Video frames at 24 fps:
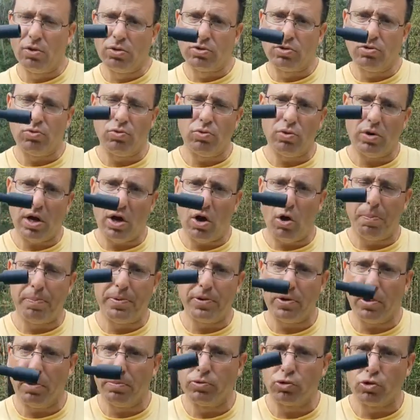to help it
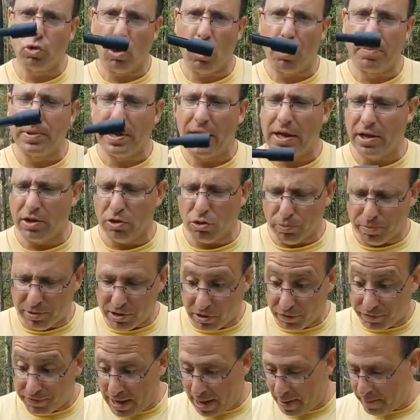absorb that a little bit
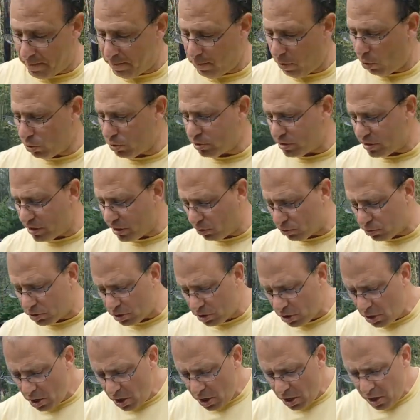of that bolt tilt.
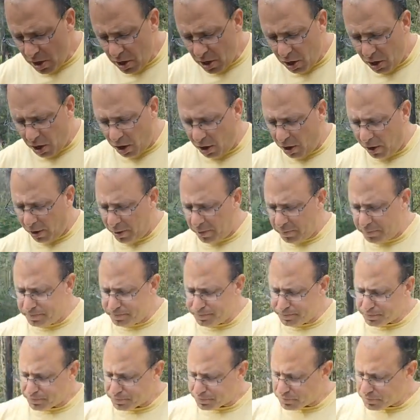
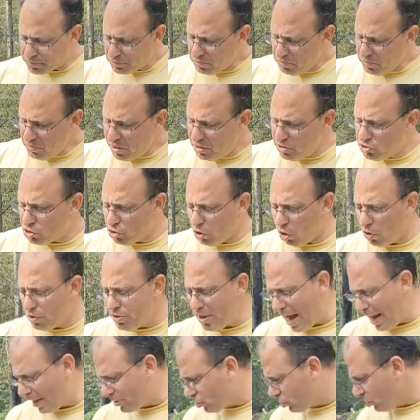So
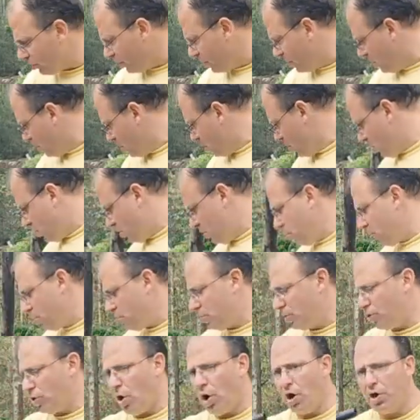naturally,
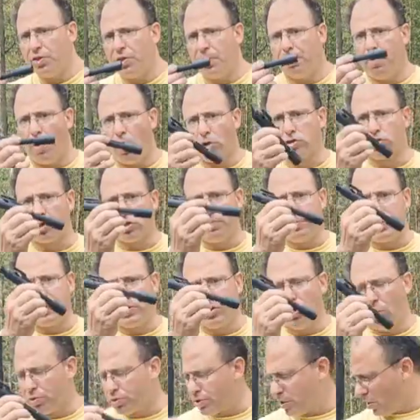you know, the bolt's going to be
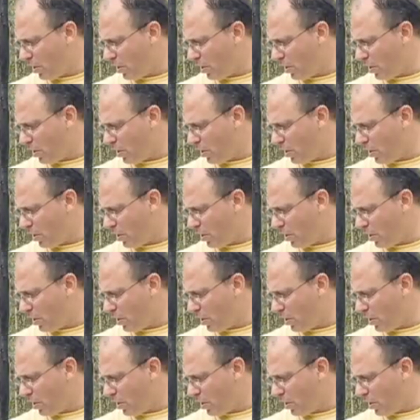tilting